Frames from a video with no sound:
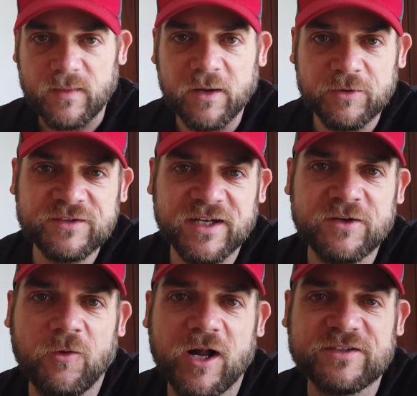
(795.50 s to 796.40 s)
I appreciate
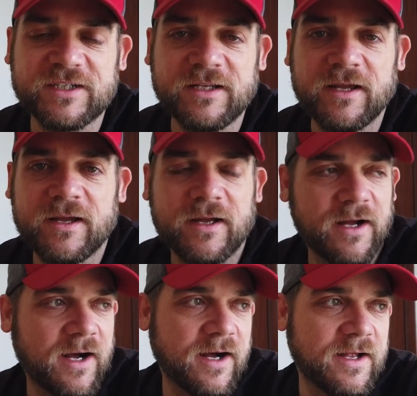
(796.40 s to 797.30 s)
you watching.
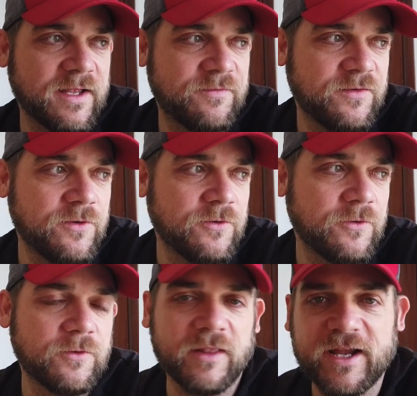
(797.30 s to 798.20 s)
If
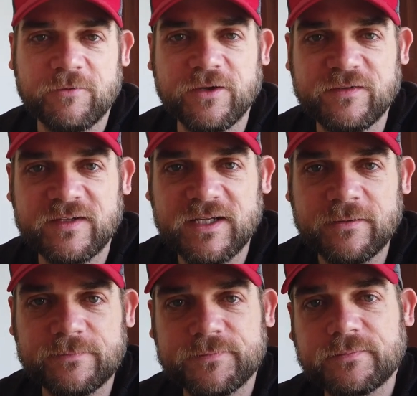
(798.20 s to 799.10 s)
you like what you
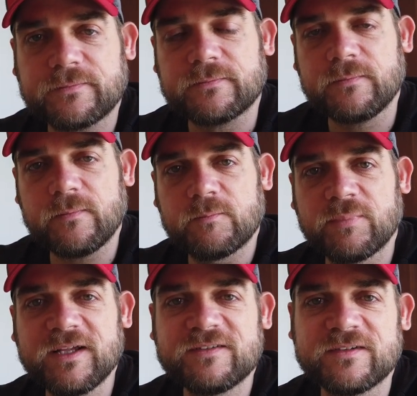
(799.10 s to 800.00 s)
see,
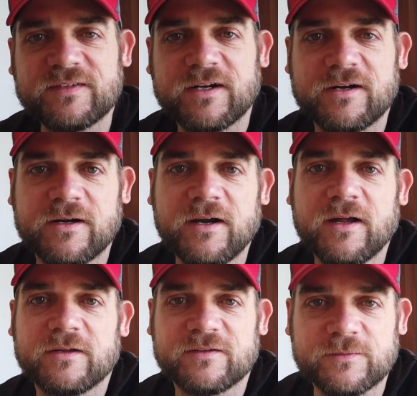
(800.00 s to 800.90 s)
please consider
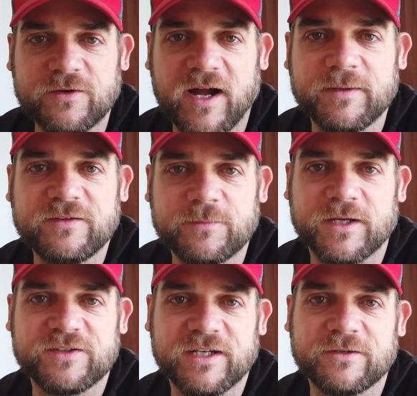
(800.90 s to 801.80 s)
subscribing to
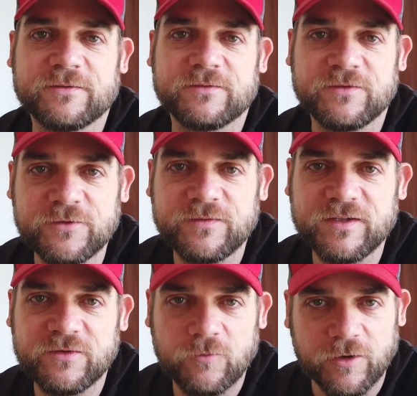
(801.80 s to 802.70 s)
my channel,
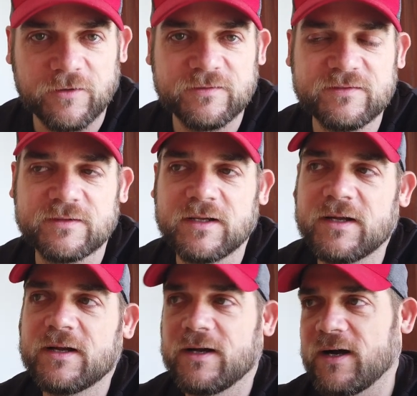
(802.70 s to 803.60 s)
2Feet2Worlds.
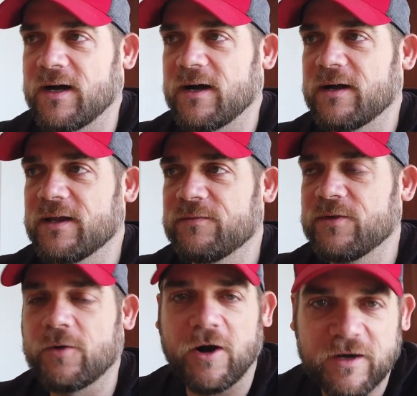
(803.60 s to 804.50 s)
If
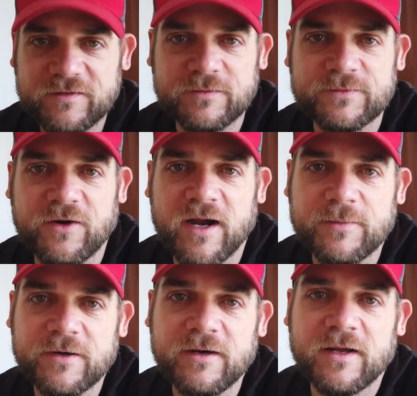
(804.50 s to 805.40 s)
you are a
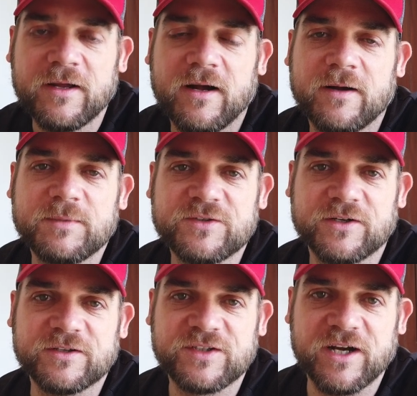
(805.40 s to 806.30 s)
subscriber, be
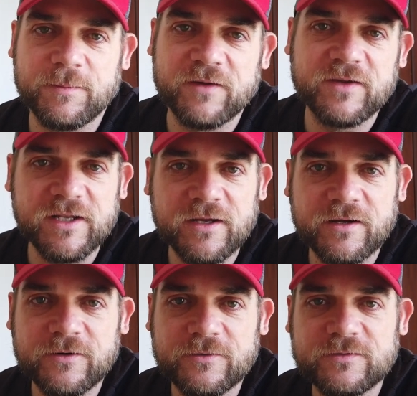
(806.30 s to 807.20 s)
sure to share my
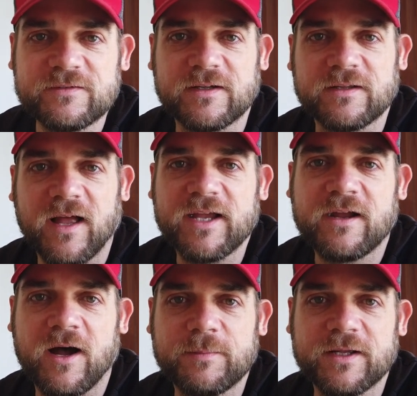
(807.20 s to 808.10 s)
videos, like,
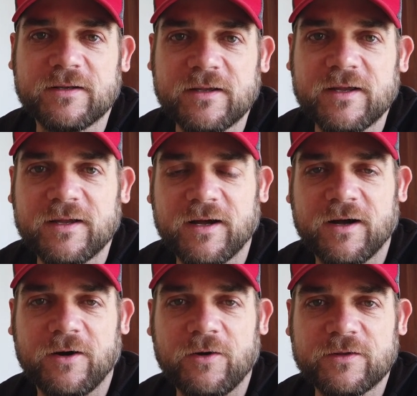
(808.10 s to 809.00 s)
comment,
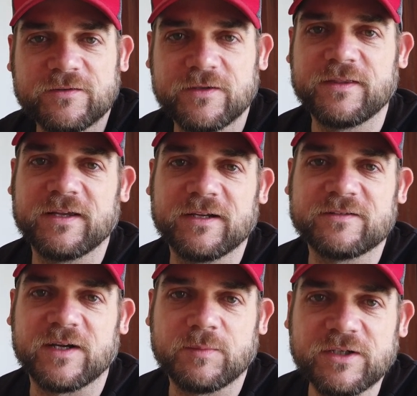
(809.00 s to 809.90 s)
all those good
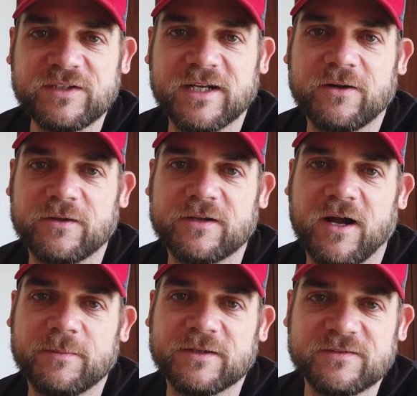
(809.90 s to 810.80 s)
things. I appreciate all the
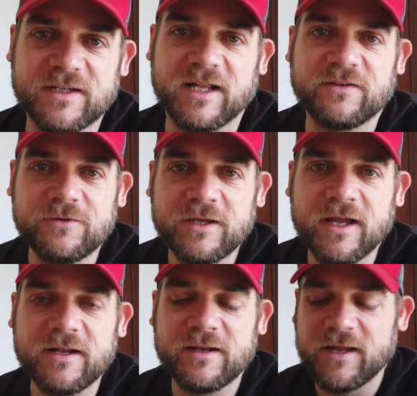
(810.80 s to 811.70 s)
comments that I do
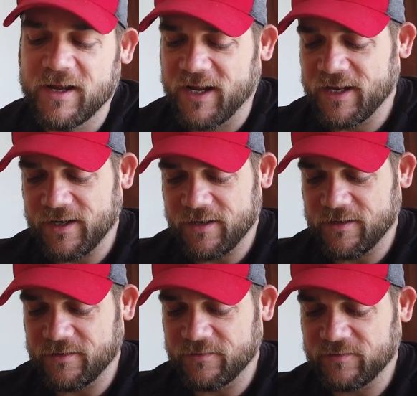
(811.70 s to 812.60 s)
get,
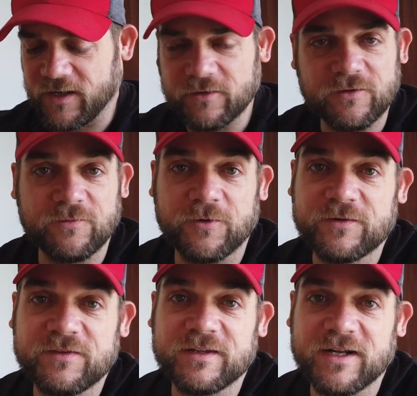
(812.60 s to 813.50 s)
and I look
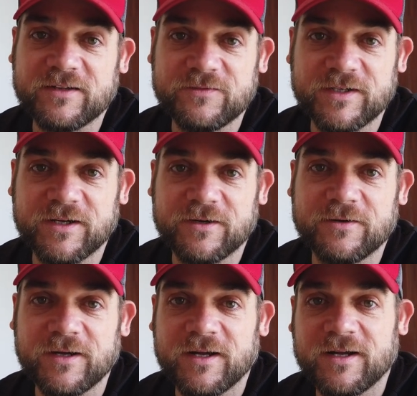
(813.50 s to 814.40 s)
forward to the next video.
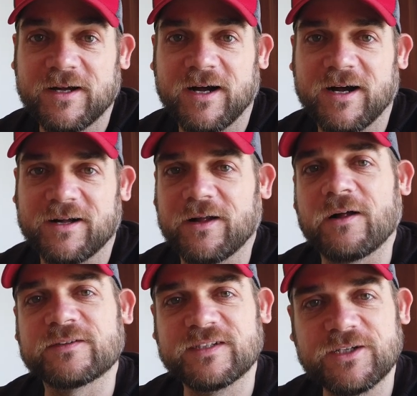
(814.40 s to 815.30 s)

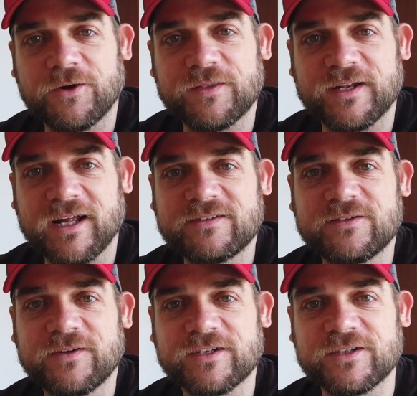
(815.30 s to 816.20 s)
I'll see you on the next
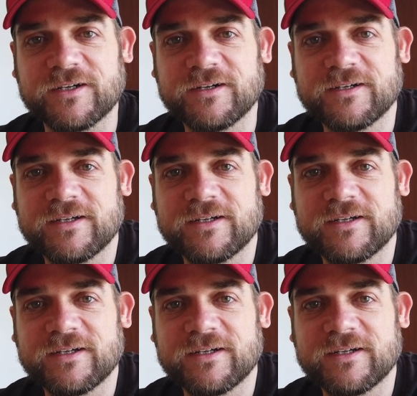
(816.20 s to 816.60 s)
adventure.